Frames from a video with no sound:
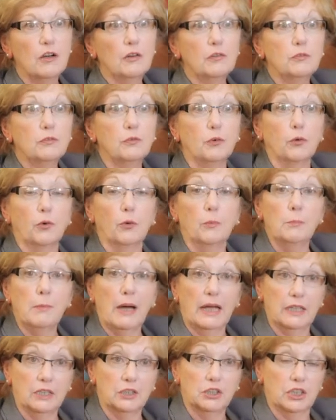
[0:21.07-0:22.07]
for
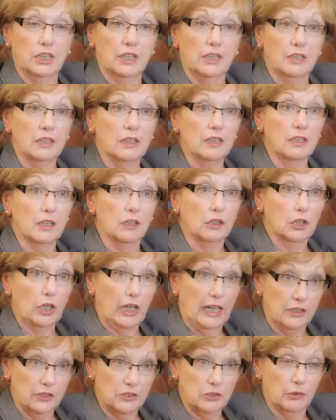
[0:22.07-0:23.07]
managing the
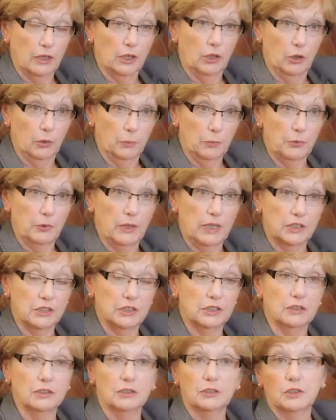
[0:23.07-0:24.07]
catering
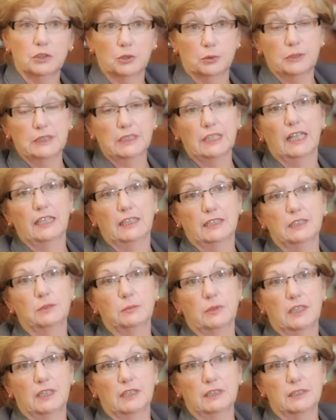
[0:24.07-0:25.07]
operation on two sites
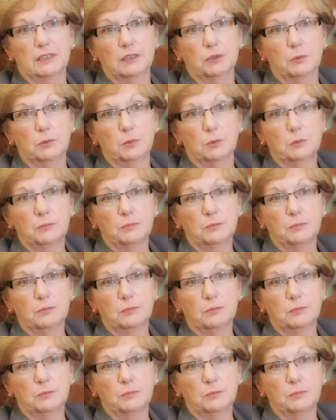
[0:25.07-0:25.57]
within the school.